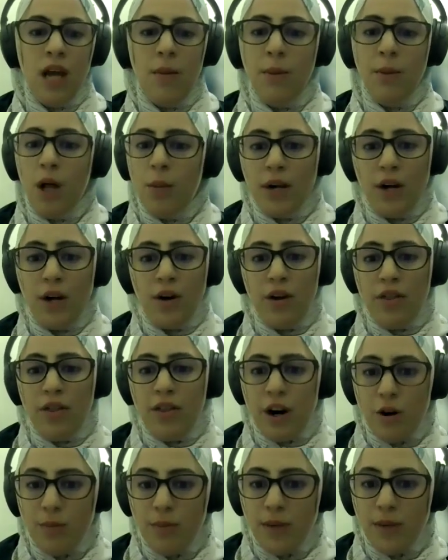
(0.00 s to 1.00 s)
pulmonary
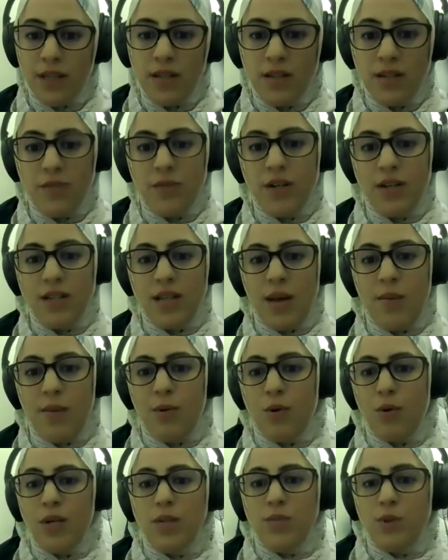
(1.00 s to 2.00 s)
therapist, for
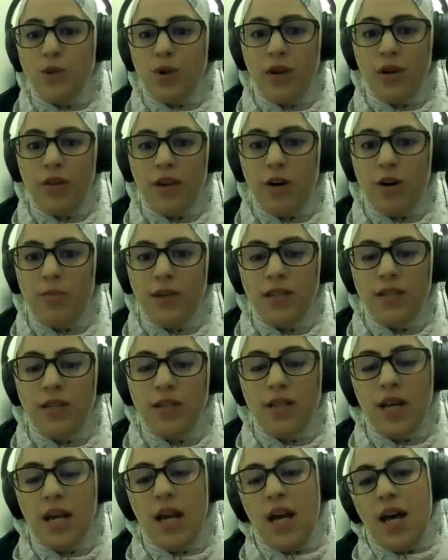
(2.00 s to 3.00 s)
example, respiratory therapist.
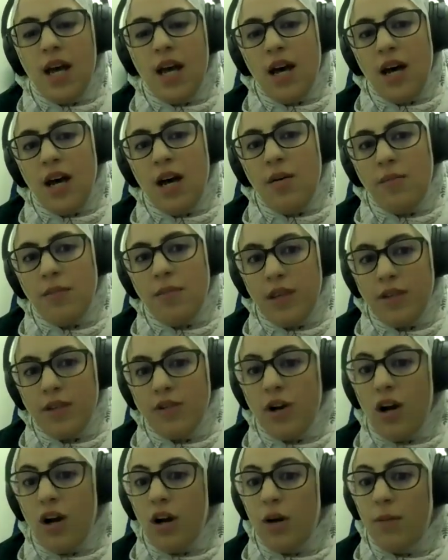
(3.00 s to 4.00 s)
These
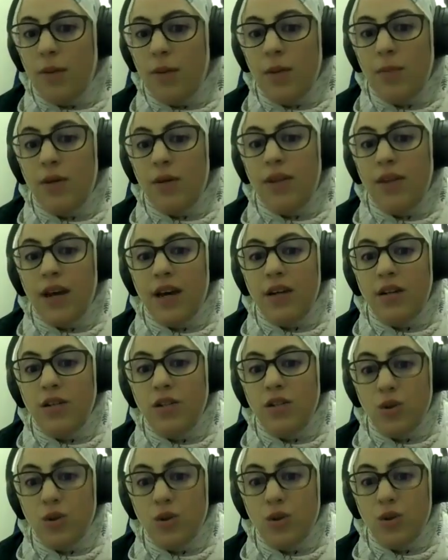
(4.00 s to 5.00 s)
are all people that
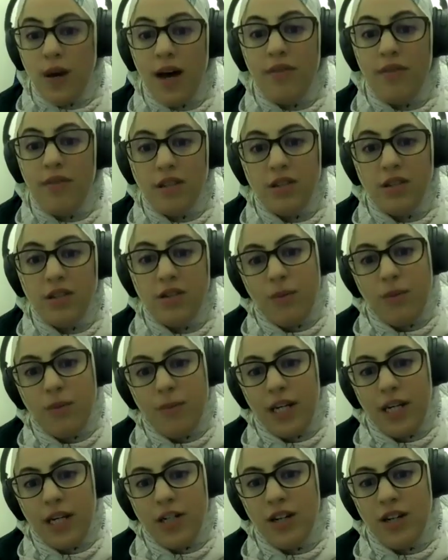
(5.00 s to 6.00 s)
do have this
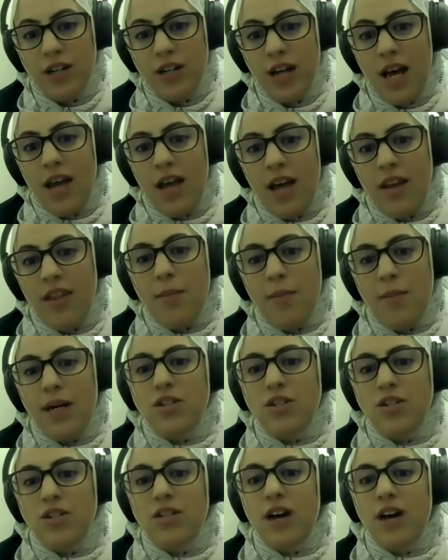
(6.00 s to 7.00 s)
information. They
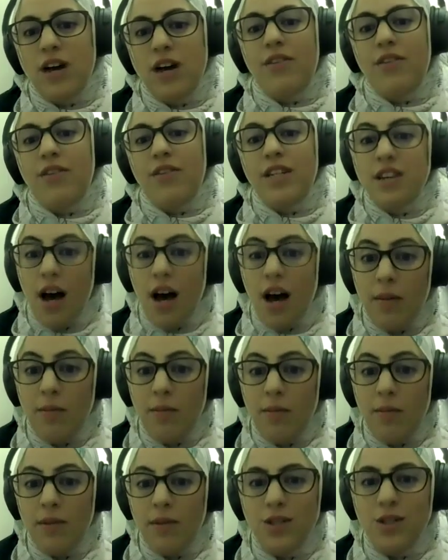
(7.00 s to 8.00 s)
might just not have the
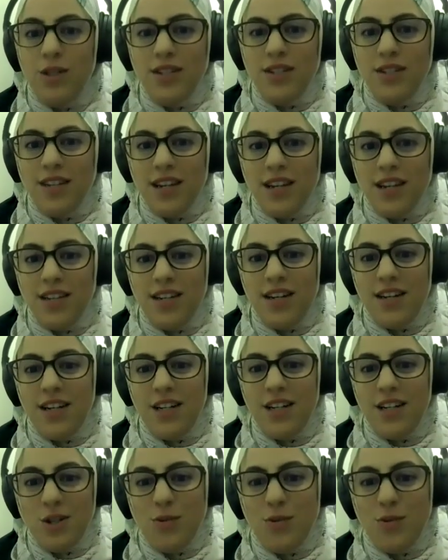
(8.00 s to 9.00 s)
time to discuss it at
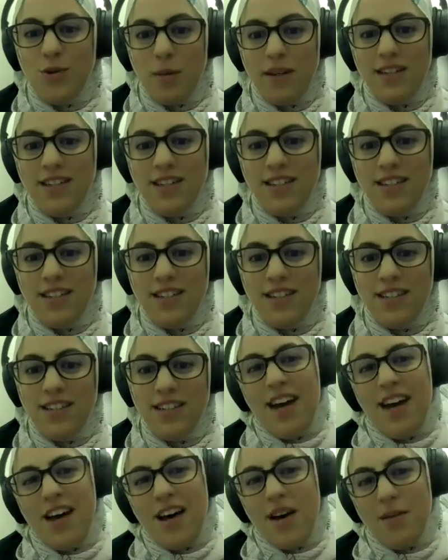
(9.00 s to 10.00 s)
each appointment.
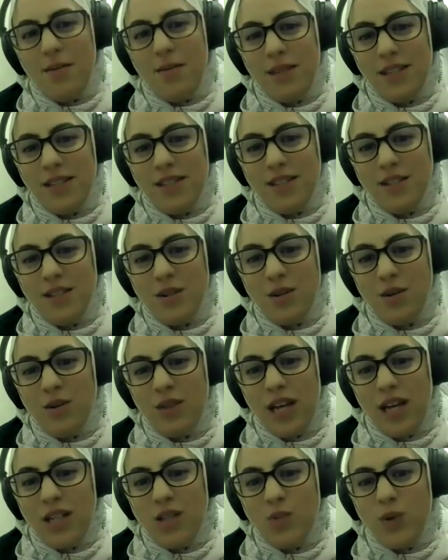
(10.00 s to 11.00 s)
And
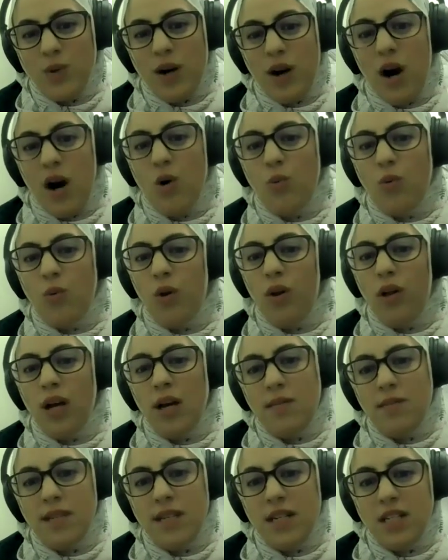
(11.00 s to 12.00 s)
so that's where our role
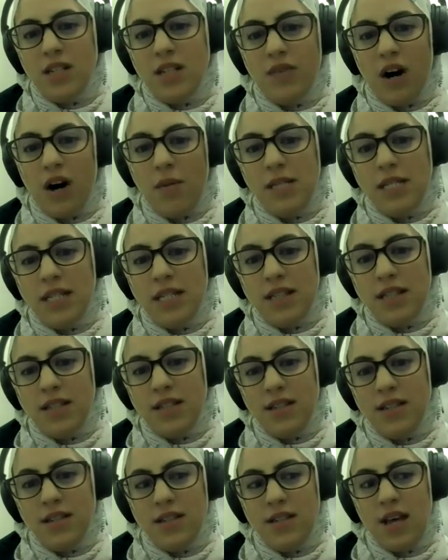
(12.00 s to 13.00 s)
comes in as
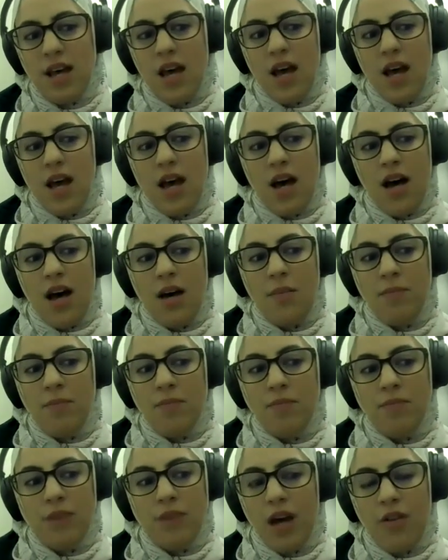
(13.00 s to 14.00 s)
pharmacists, as
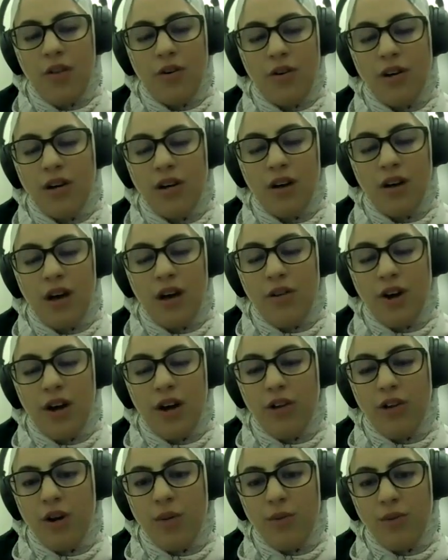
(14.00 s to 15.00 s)
other
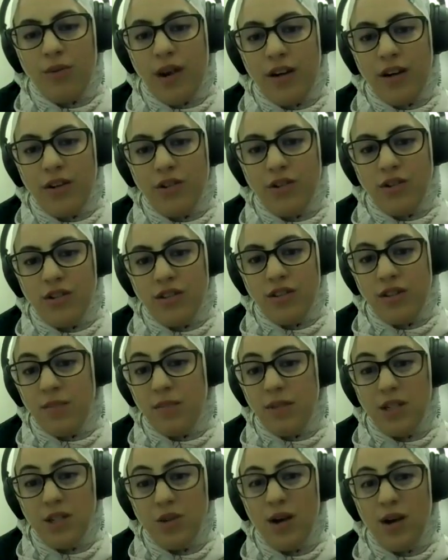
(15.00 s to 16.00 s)
healthcare providers just
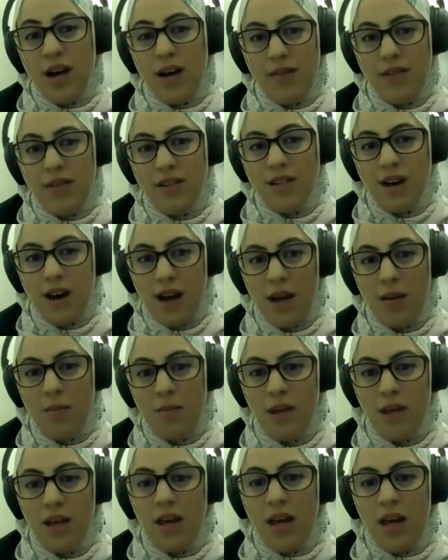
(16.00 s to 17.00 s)
simply don't have the time.
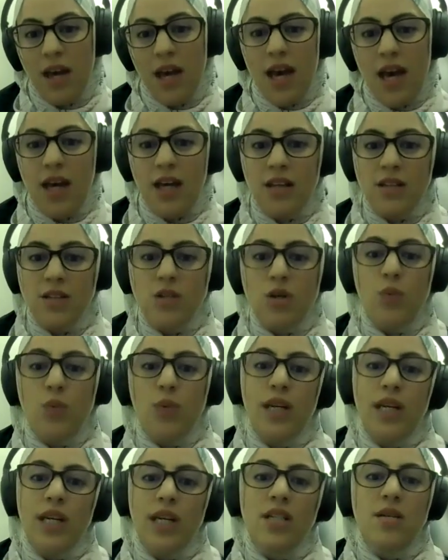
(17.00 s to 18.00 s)
And so
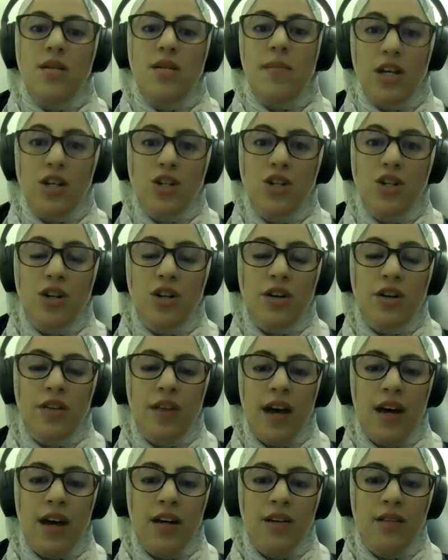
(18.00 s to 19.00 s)
we need to make sure
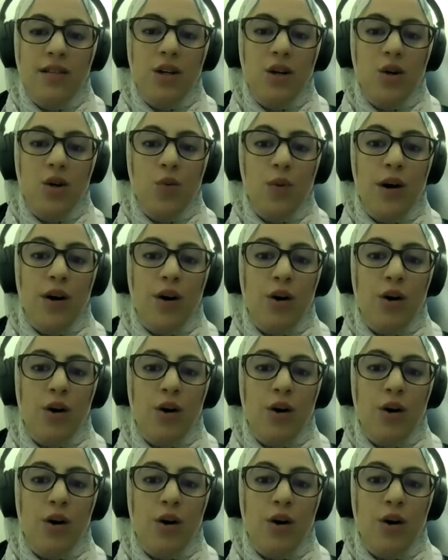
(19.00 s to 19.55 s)
that, where